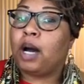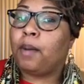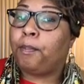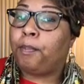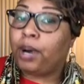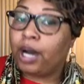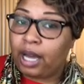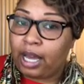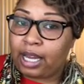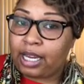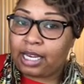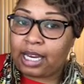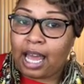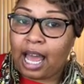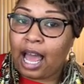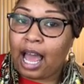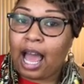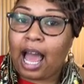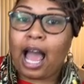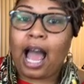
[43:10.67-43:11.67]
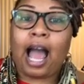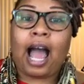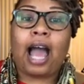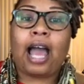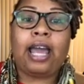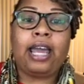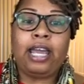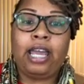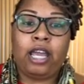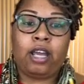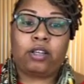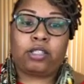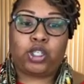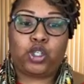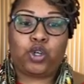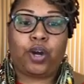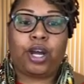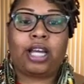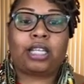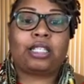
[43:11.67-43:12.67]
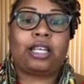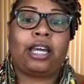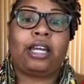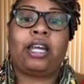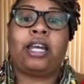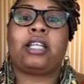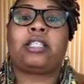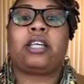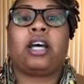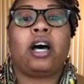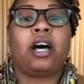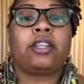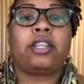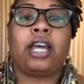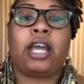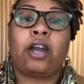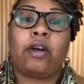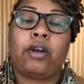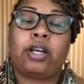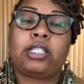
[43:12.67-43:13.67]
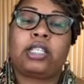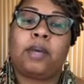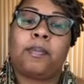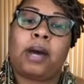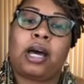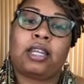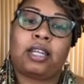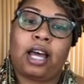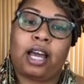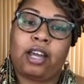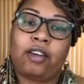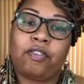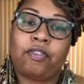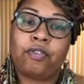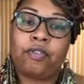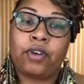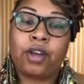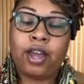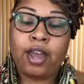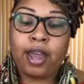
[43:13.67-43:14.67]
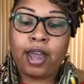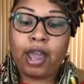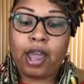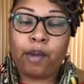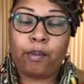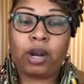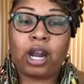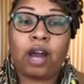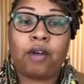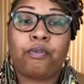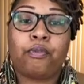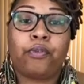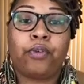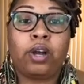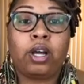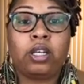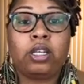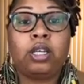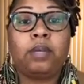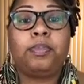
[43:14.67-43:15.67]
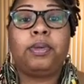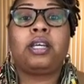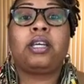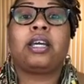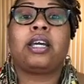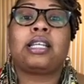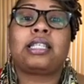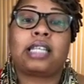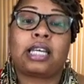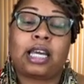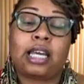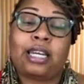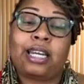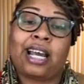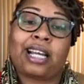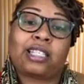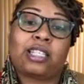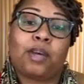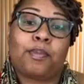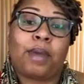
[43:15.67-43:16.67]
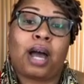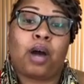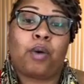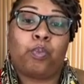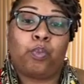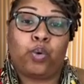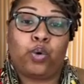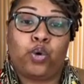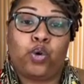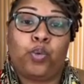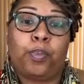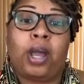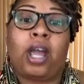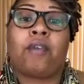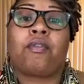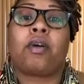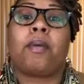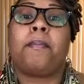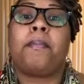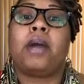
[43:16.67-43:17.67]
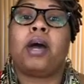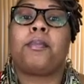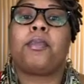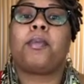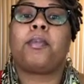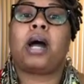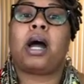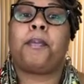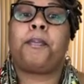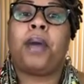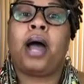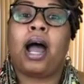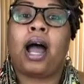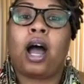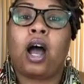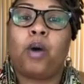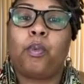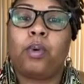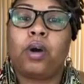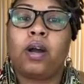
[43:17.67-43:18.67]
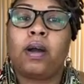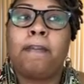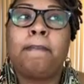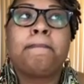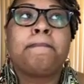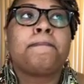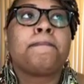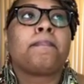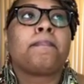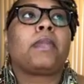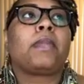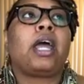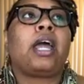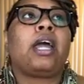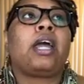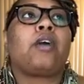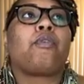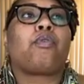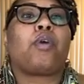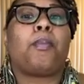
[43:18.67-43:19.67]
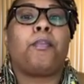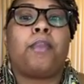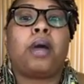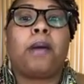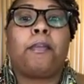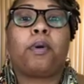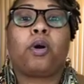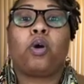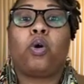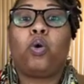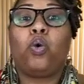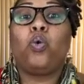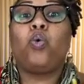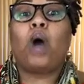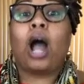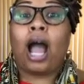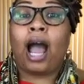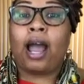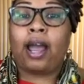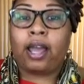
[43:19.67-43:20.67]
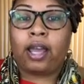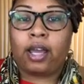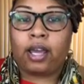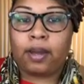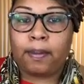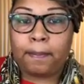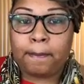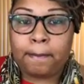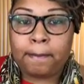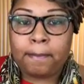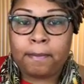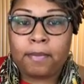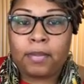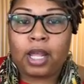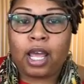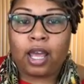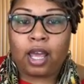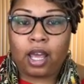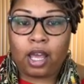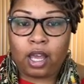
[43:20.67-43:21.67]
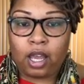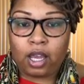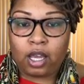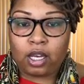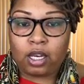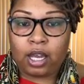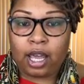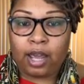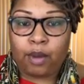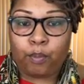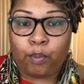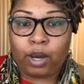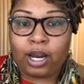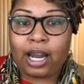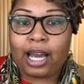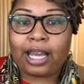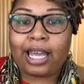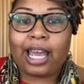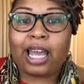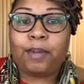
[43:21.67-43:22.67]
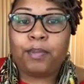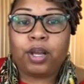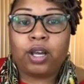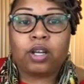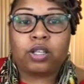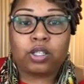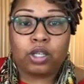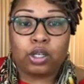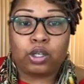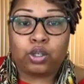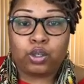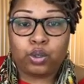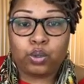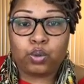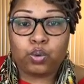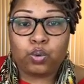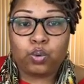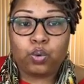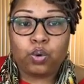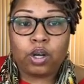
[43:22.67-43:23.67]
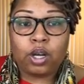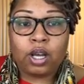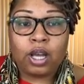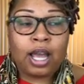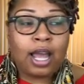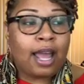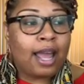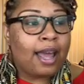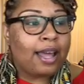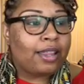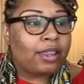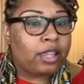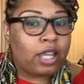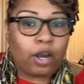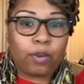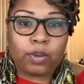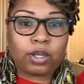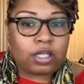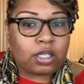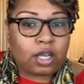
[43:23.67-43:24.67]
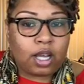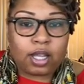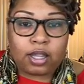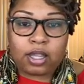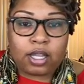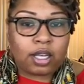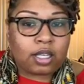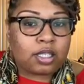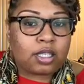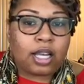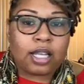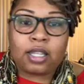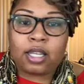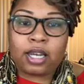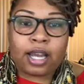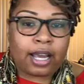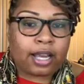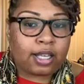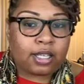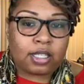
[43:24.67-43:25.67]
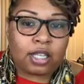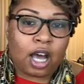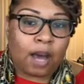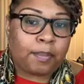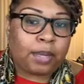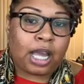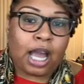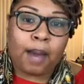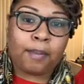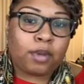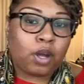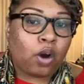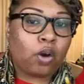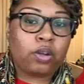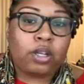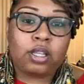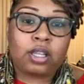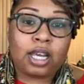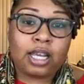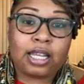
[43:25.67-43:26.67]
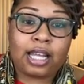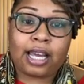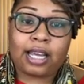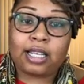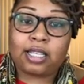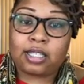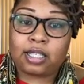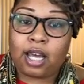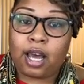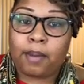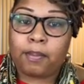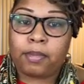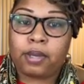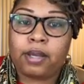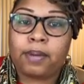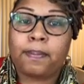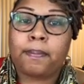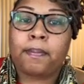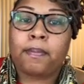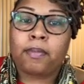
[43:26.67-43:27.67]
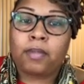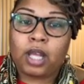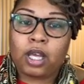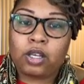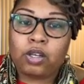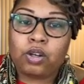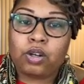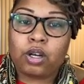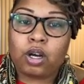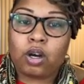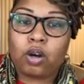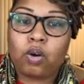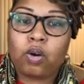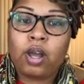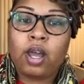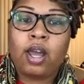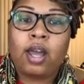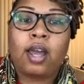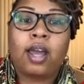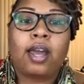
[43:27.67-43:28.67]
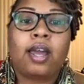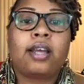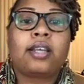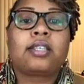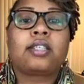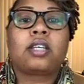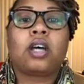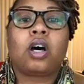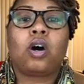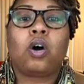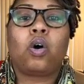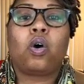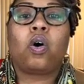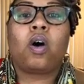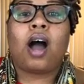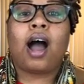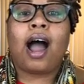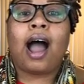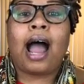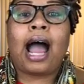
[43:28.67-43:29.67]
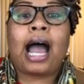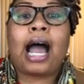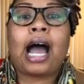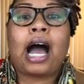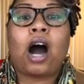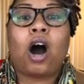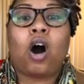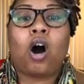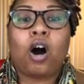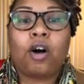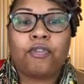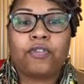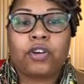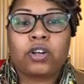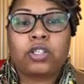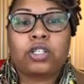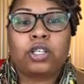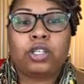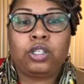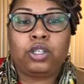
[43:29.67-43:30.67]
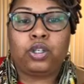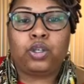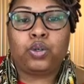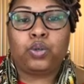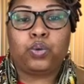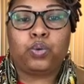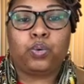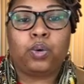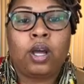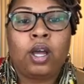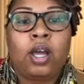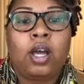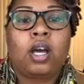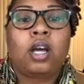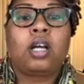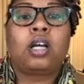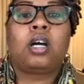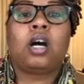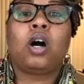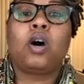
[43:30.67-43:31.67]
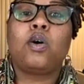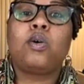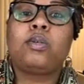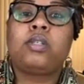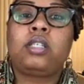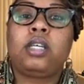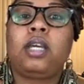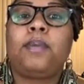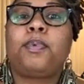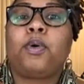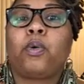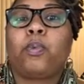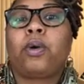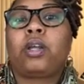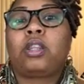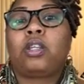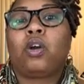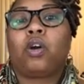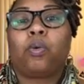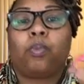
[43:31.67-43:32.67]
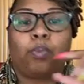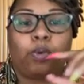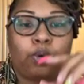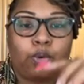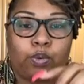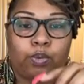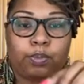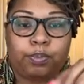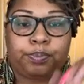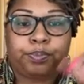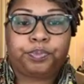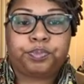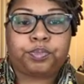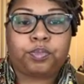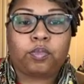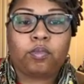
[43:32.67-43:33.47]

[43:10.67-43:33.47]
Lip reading: But it translated into other areas in my life. And when I really began to connect to my womb and remember my power and remember who I am and what I came here to do, there's nothing that can stop me. I'm the only thing that can stop me, you know? And so I offer to you, go deeper with your womb.